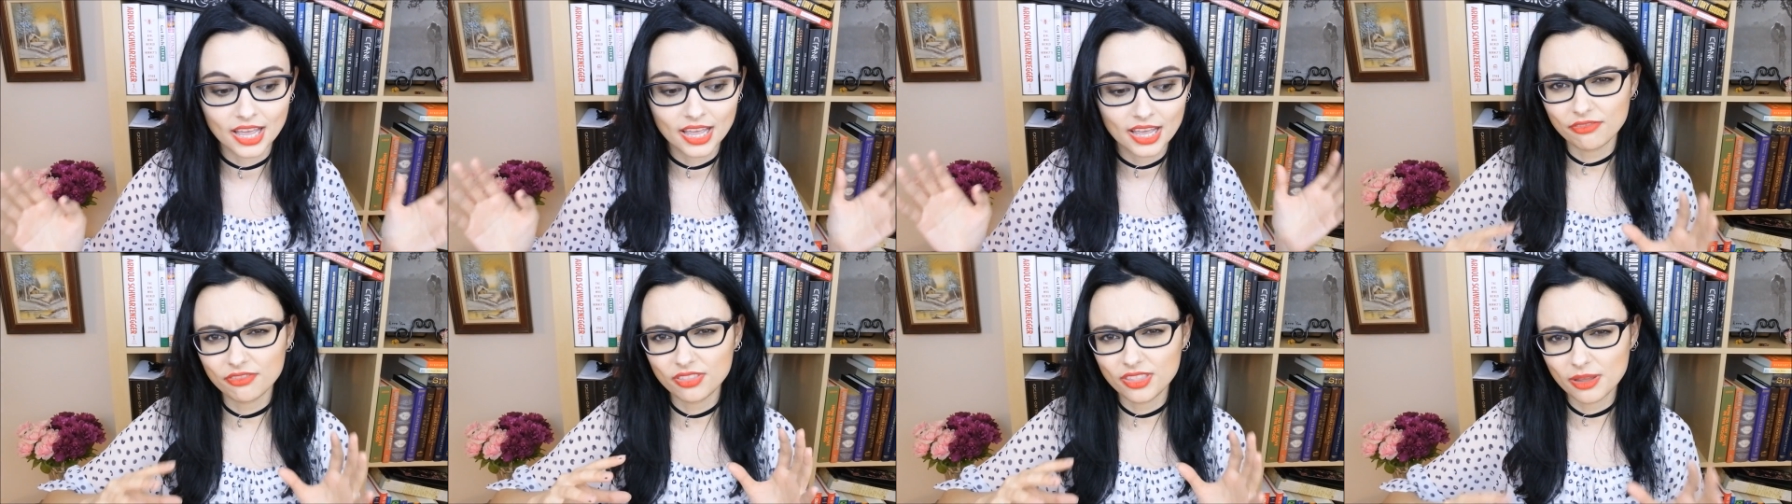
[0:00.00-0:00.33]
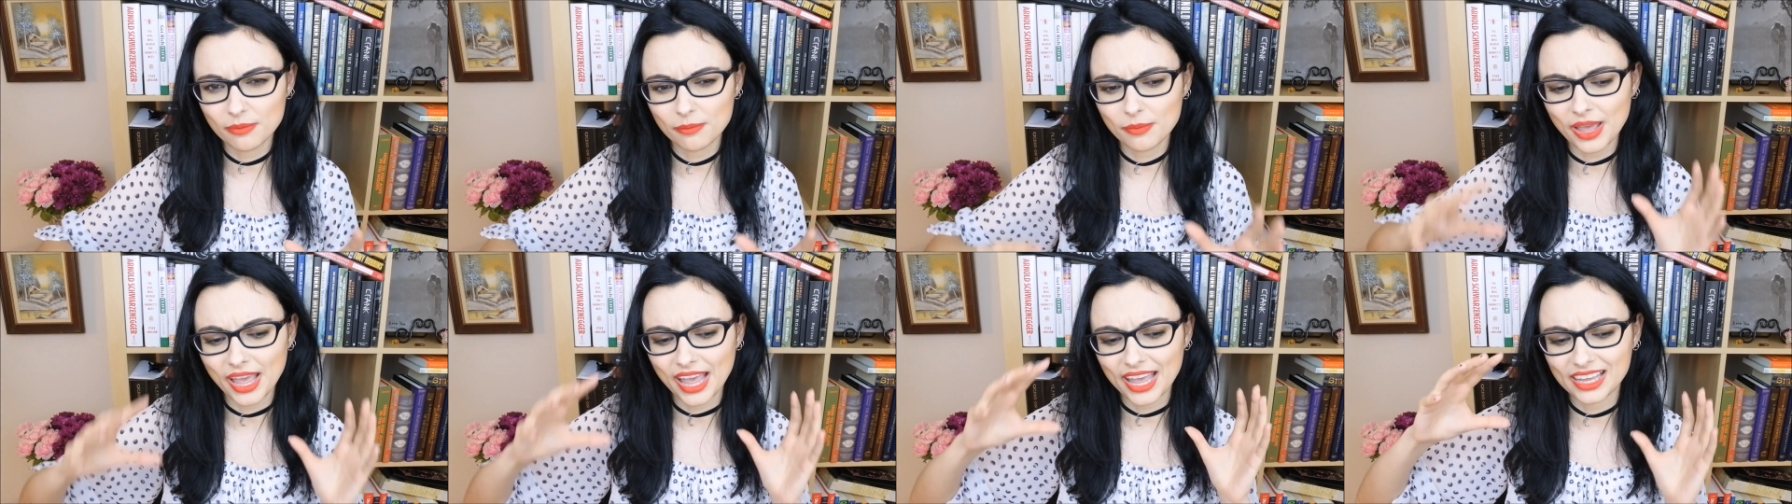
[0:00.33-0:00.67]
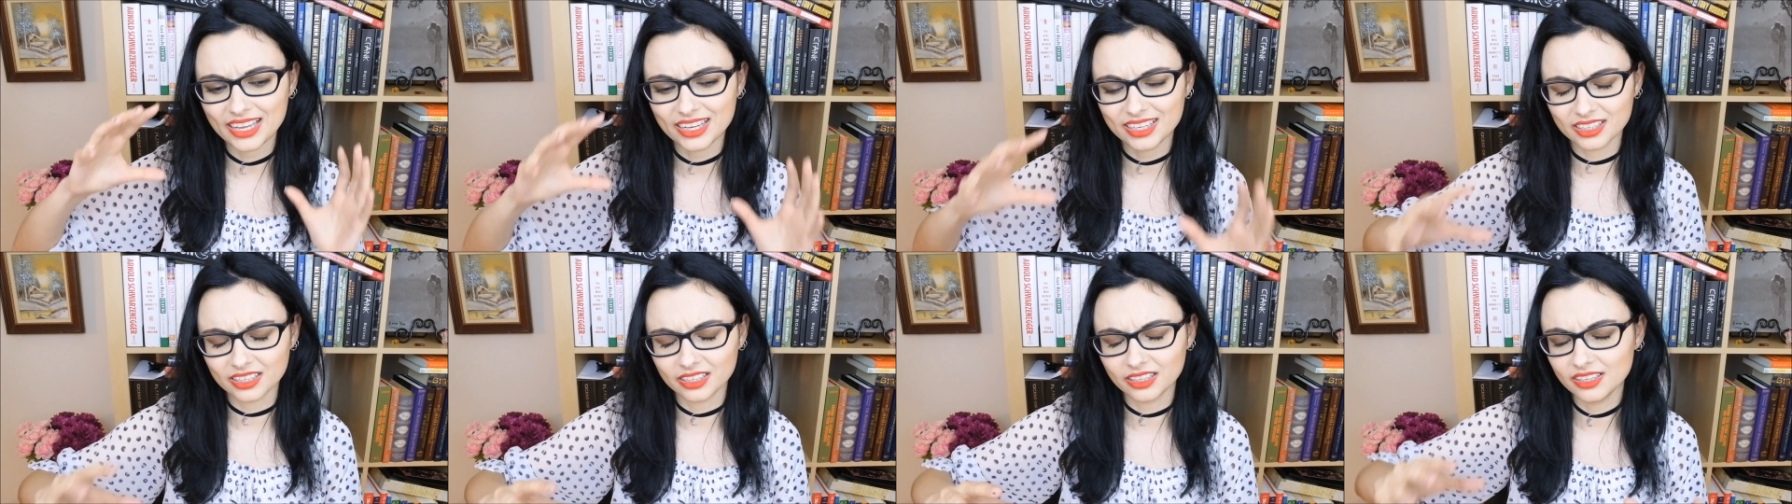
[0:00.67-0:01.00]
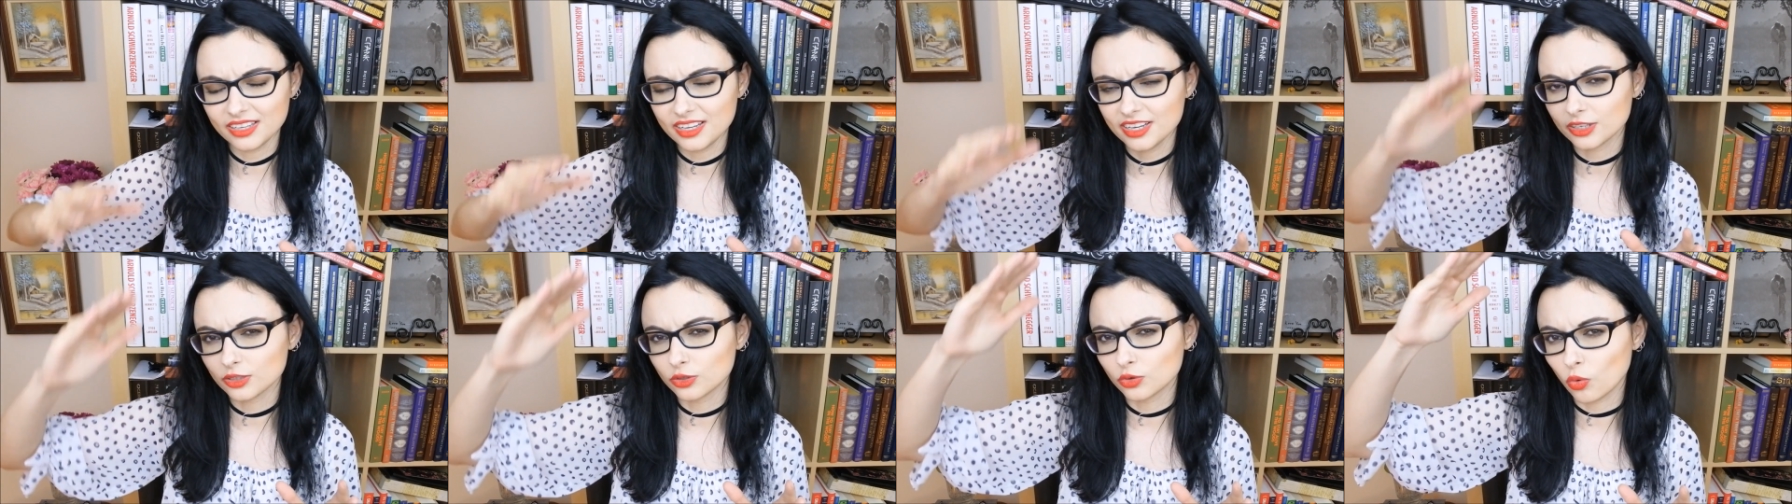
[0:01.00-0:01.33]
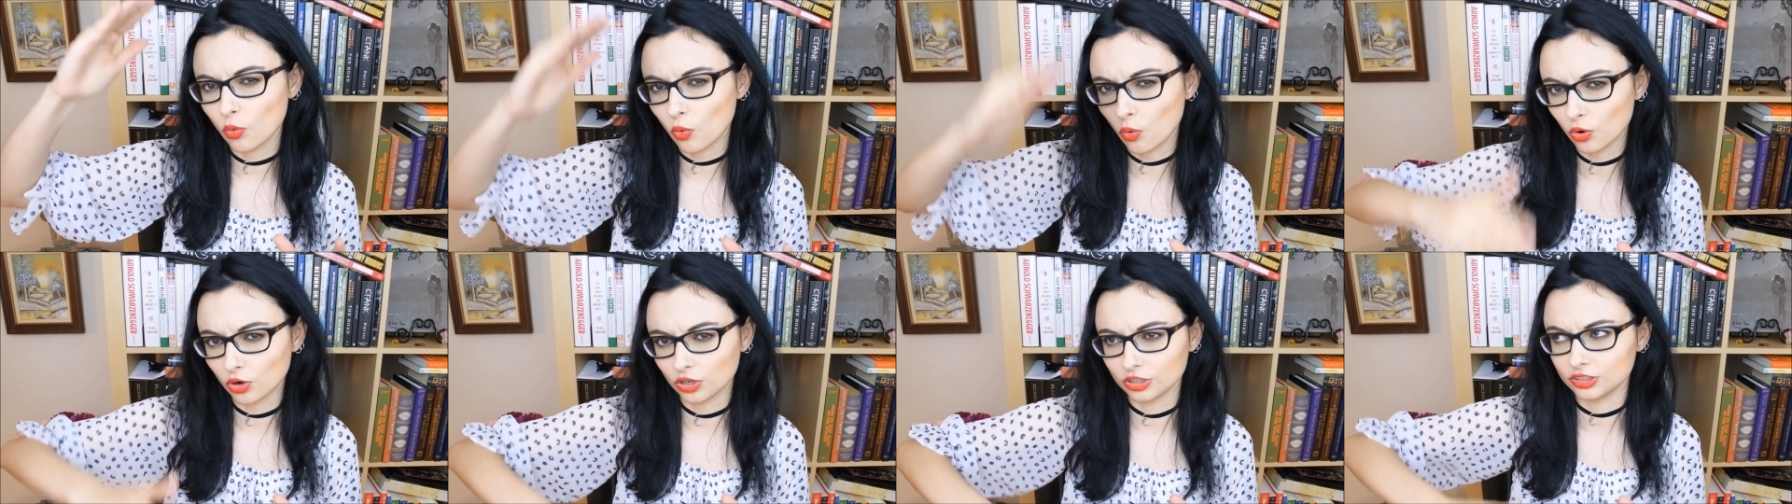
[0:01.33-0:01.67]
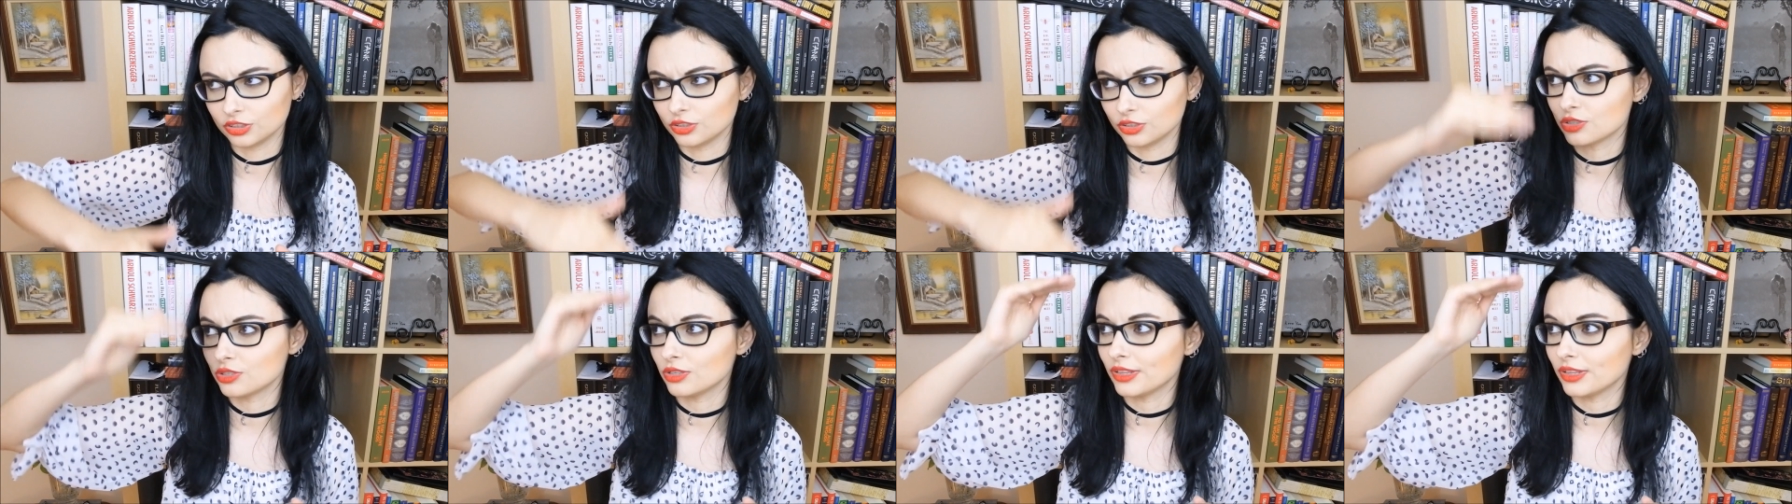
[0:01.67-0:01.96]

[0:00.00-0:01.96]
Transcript: Give them a clear order.